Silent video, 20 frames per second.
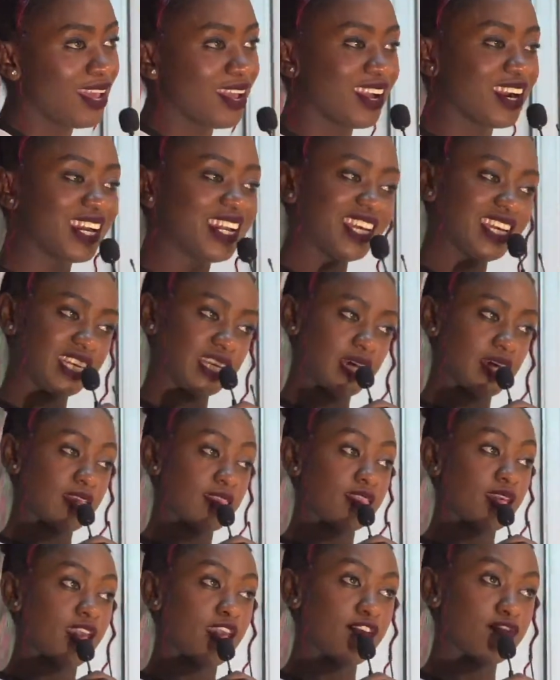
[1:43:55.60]
Glady
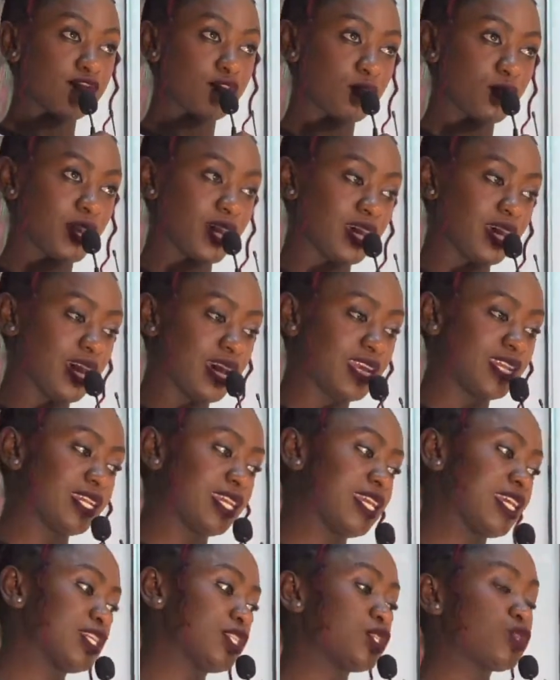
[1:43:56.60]
Heather everywhere. Yeah, in
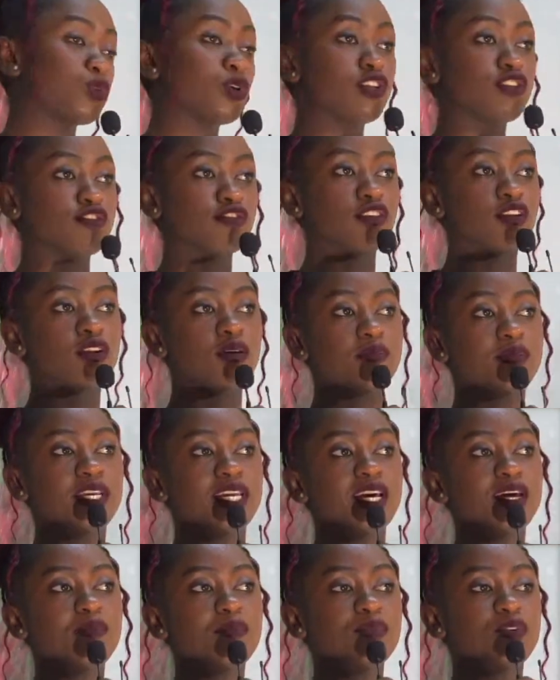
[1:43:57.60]
case you want to follow me
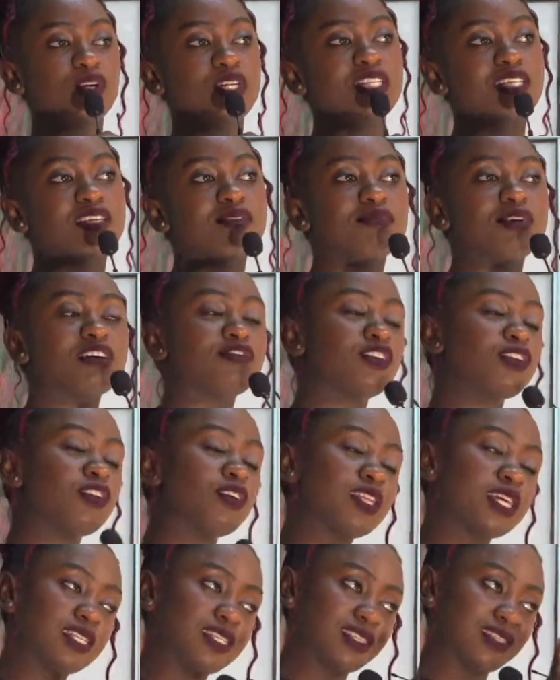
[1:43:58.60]
up, you want to give me a follow,
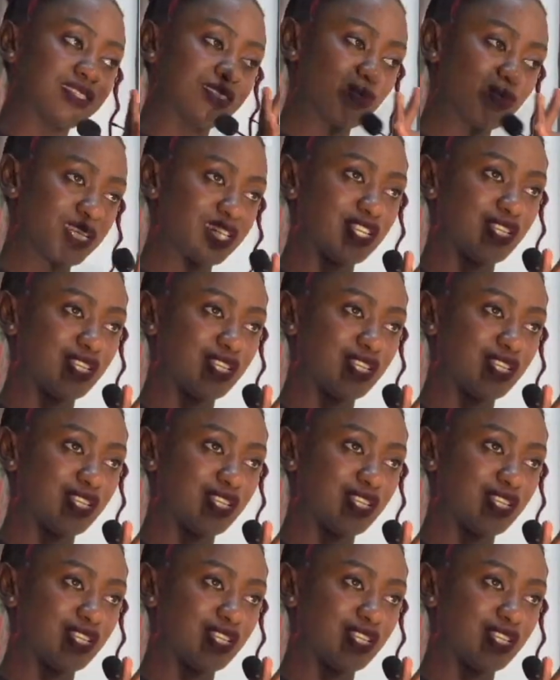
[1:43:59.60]
that is what I